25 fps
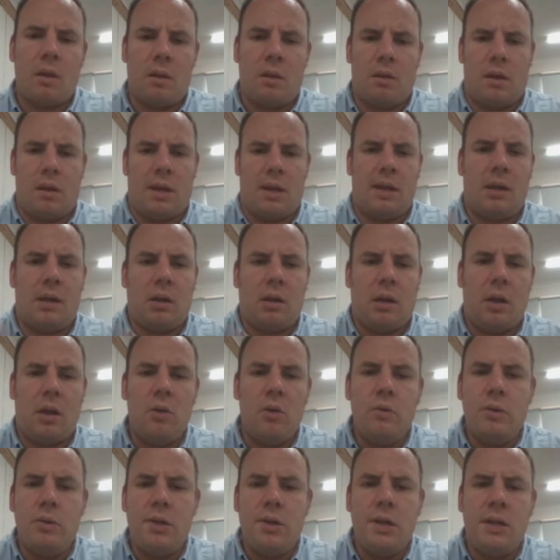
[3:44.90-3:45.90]

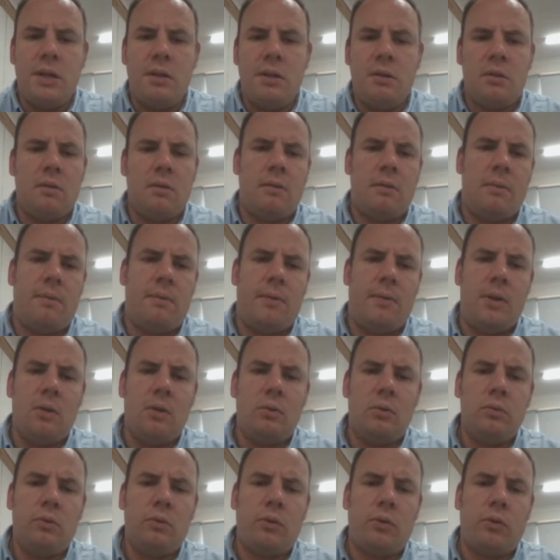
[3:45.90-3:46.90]
enclosing
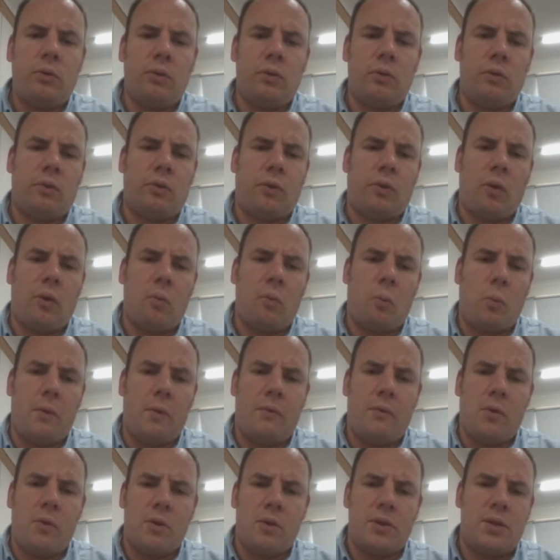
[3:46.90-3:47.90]
fields. So
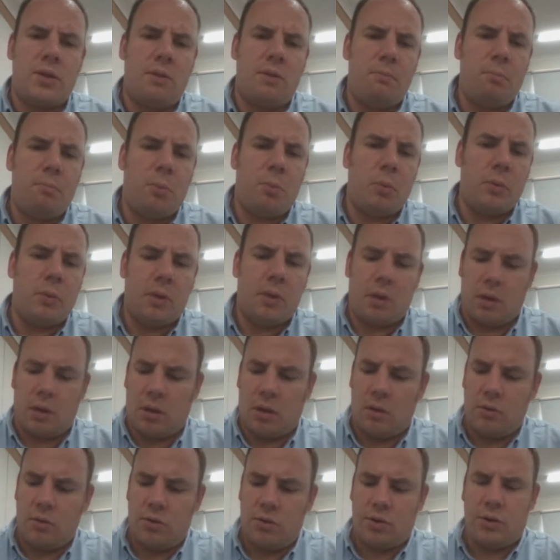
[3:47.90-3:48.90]
we've got a simple
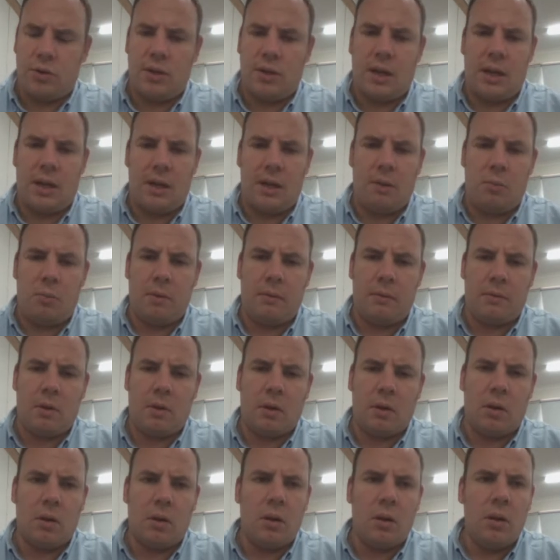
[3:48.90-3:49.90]
enclosure here. We've
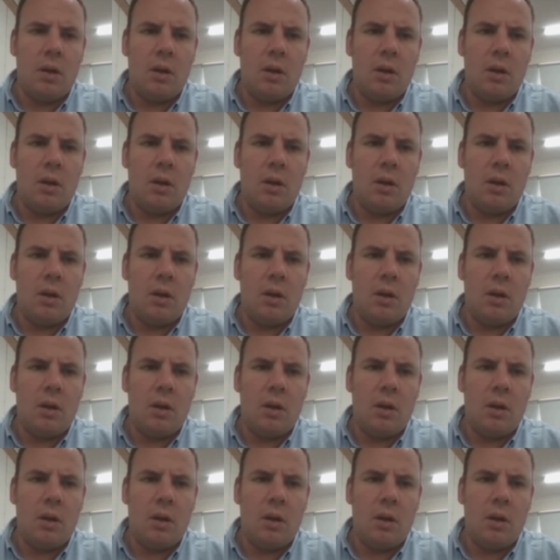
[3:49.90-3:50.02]
got